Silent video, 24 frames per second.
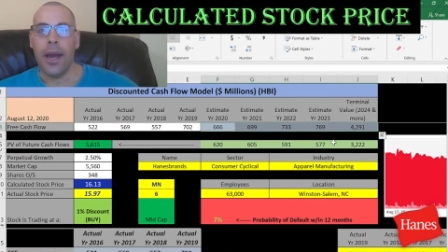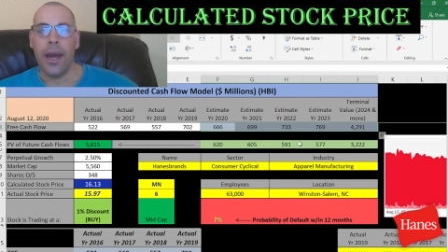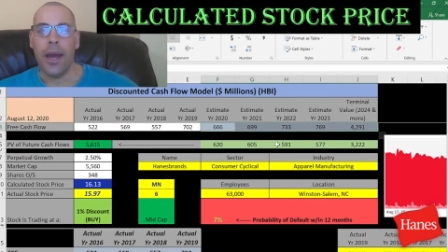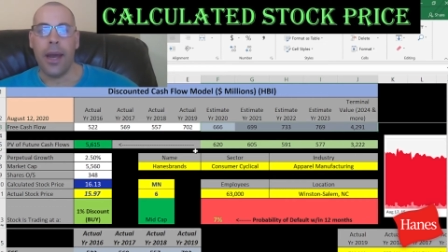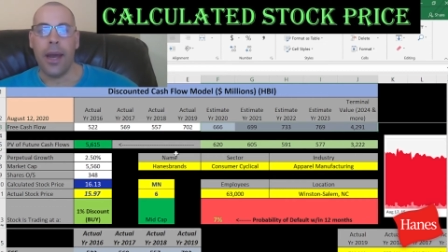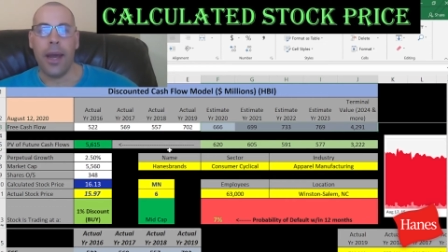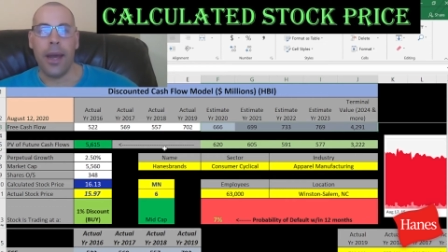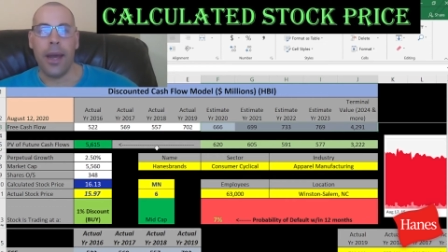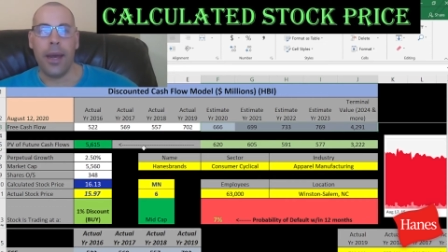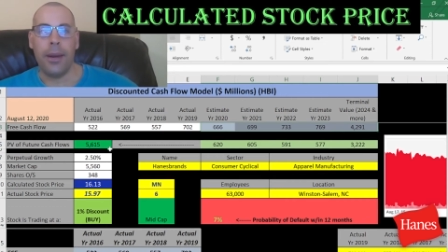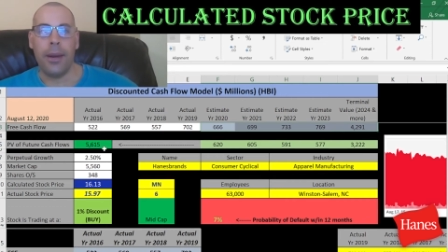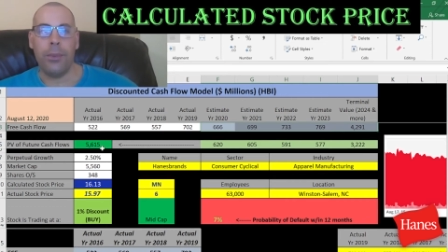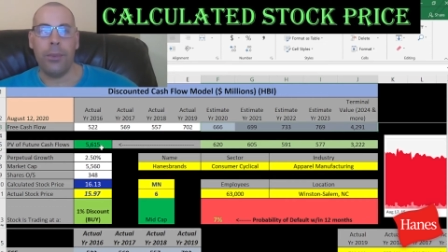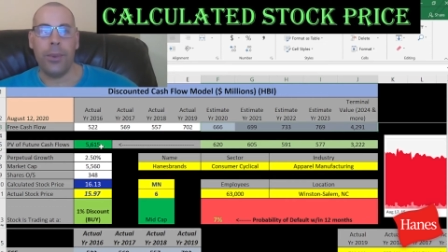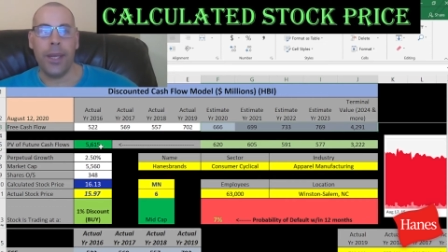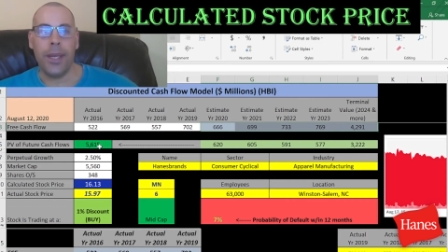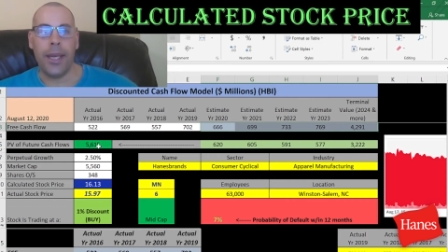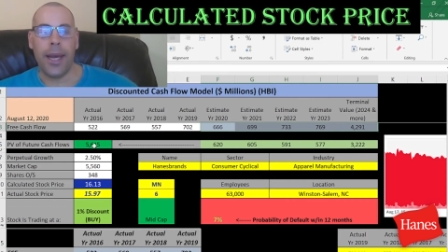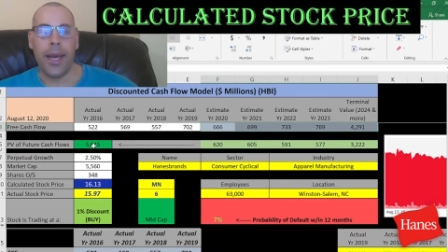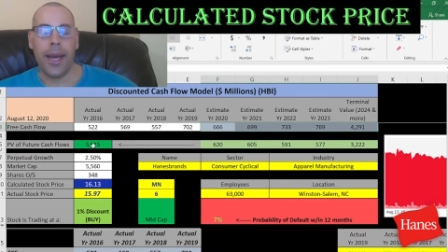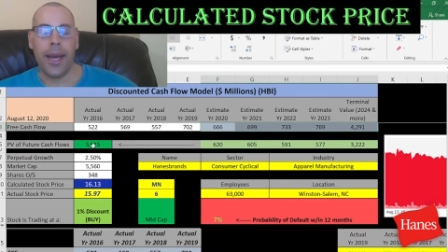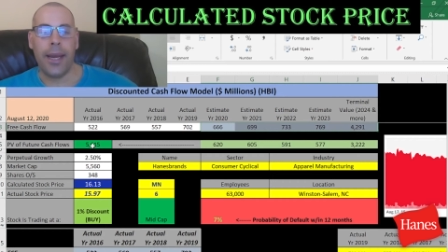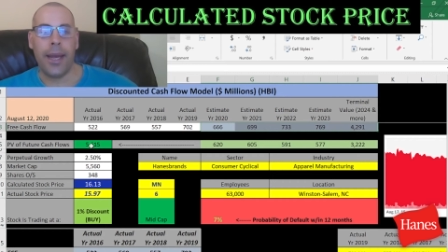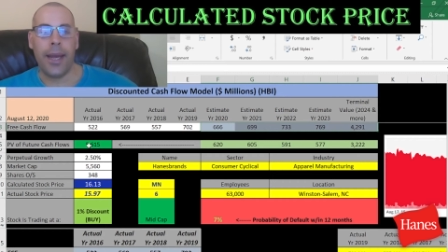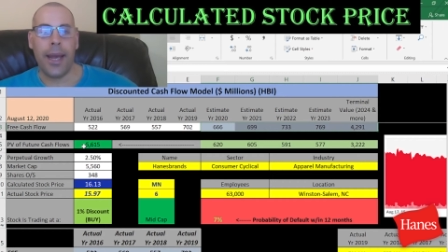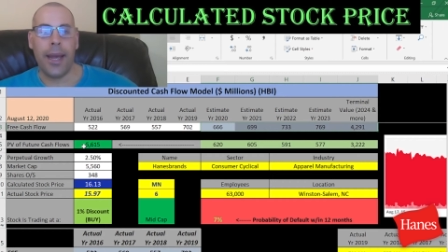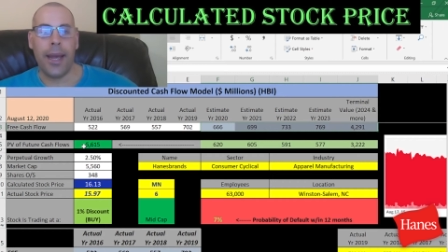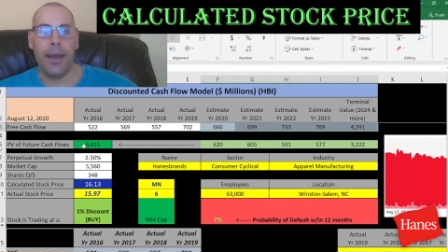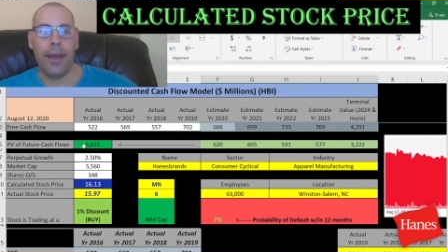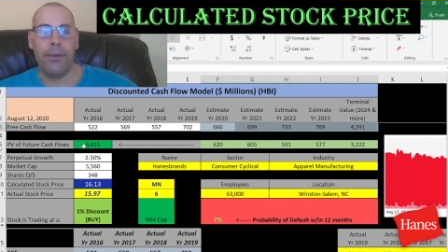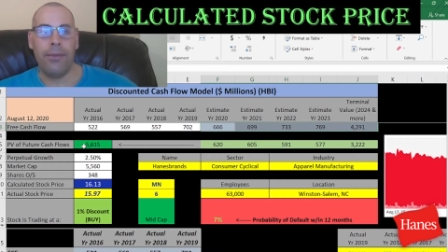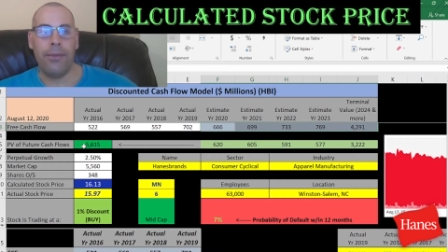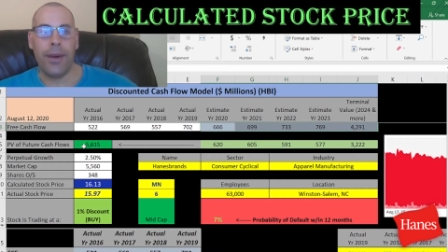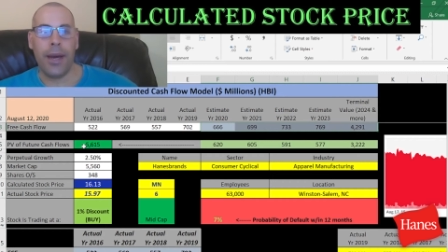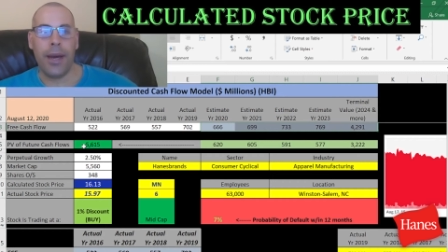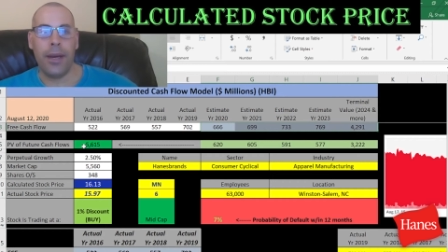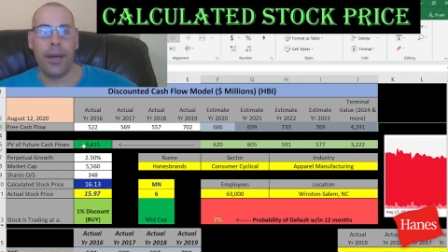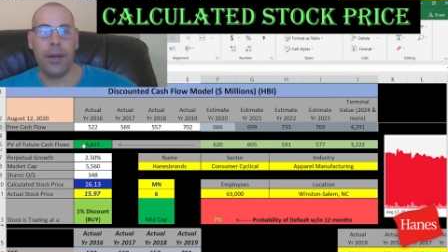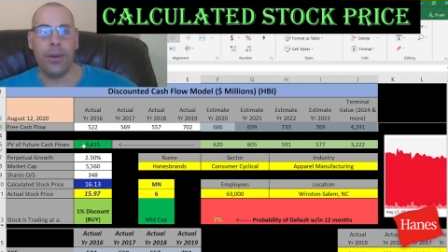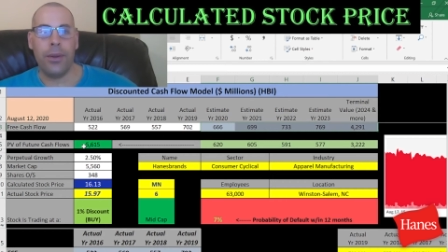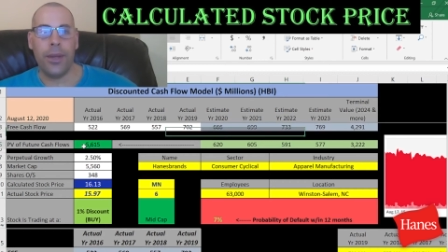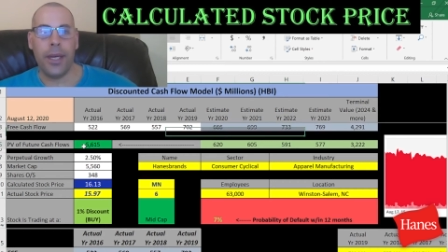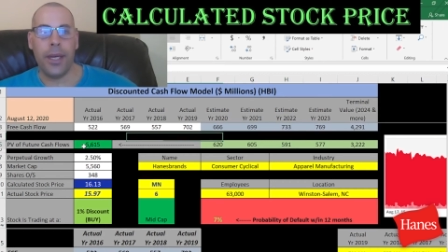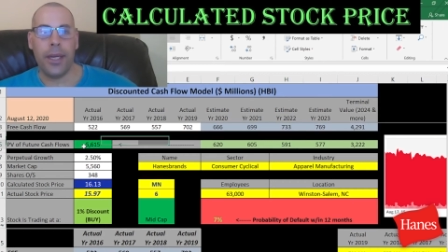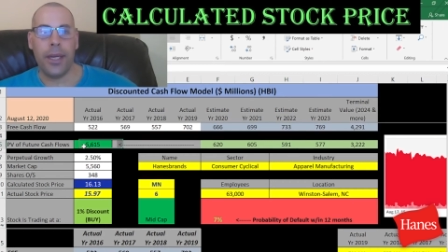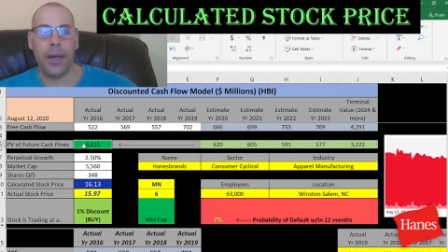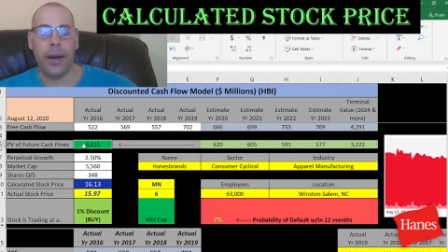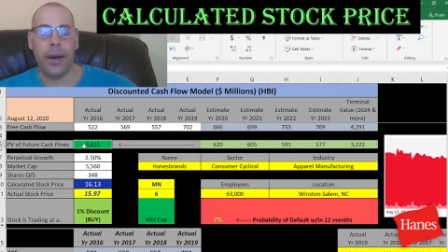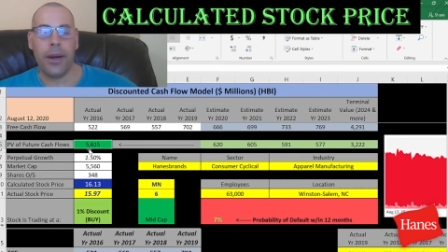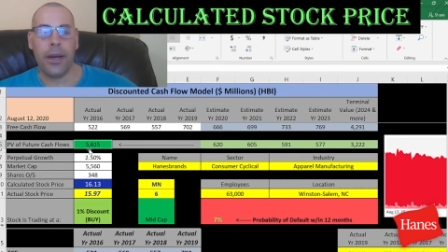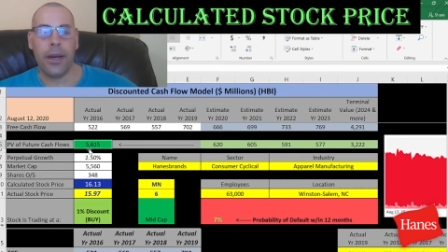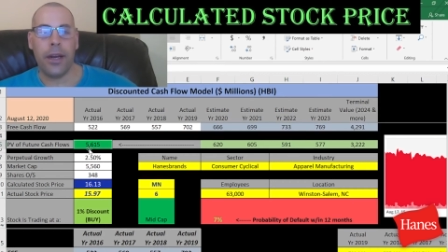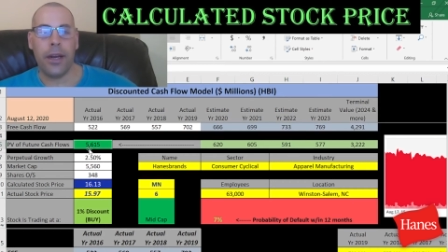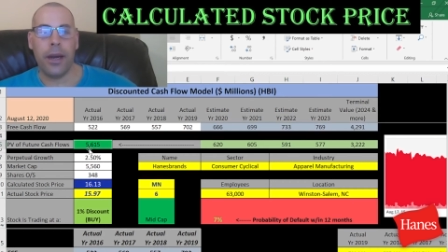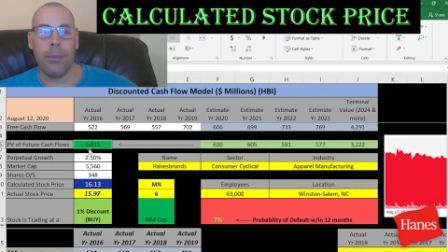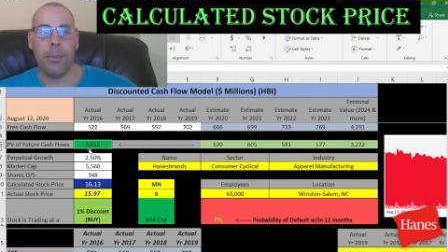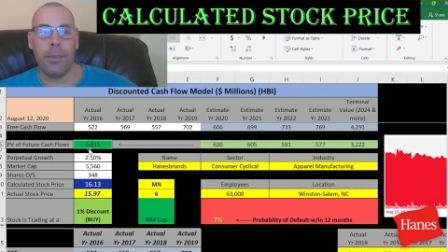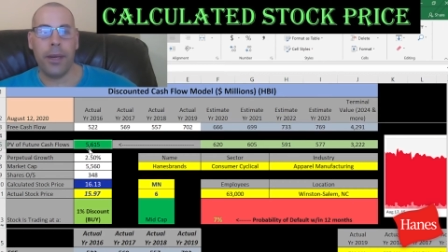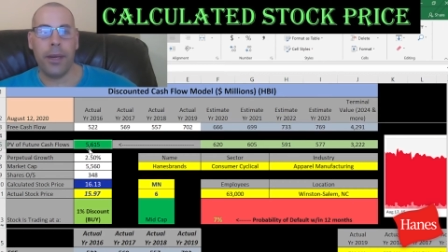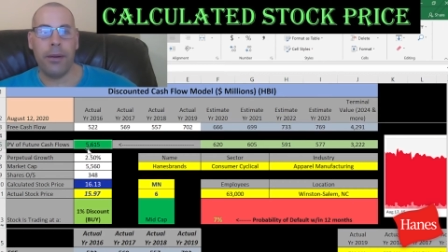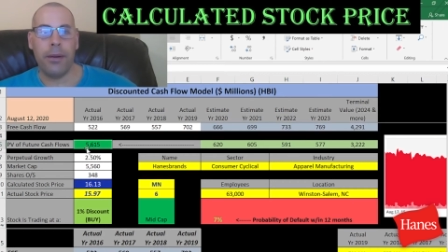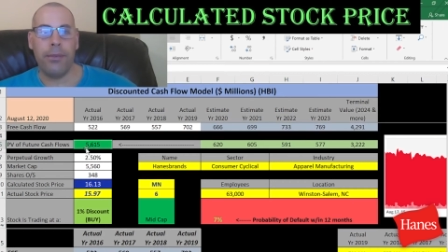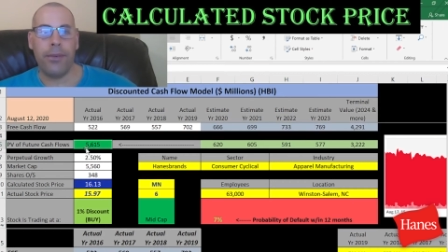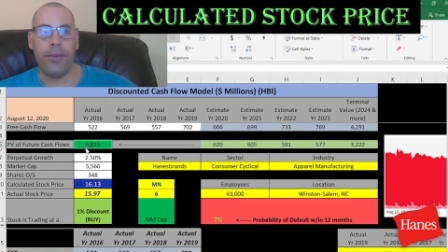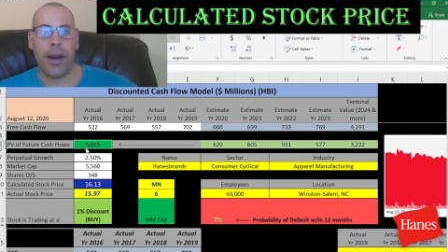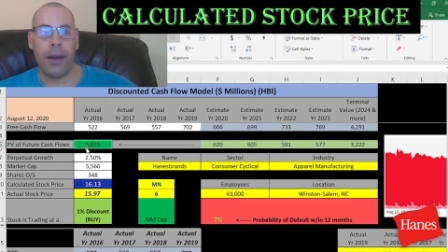And we get a value of the entire company of